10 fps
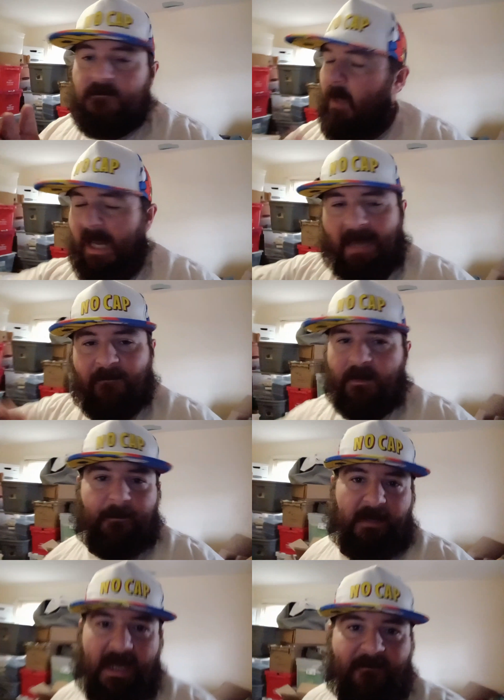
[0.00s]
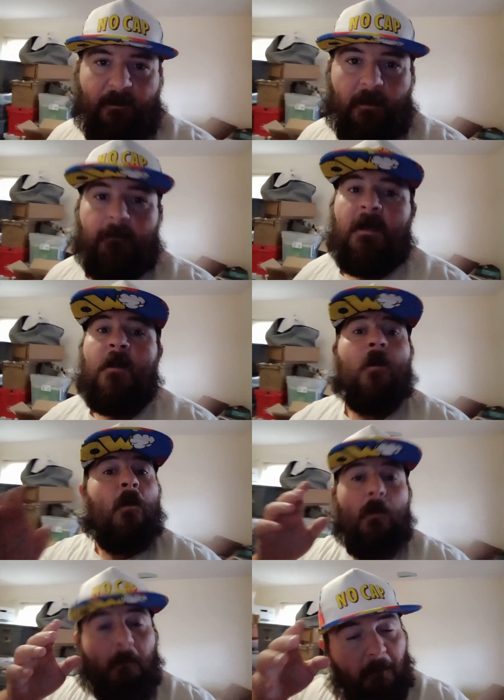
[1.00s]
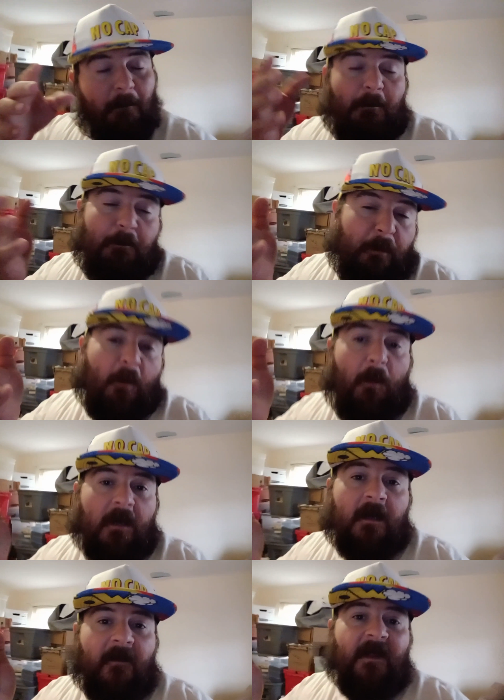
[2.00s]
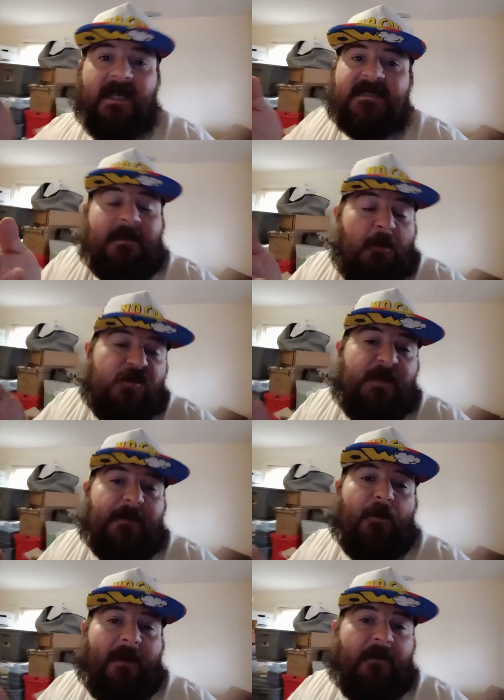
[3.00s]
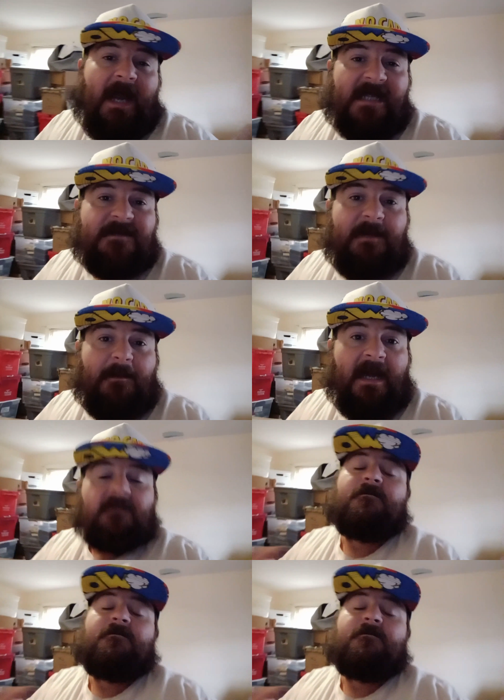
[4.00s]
every platform. But one of the things that most people ever ask me about,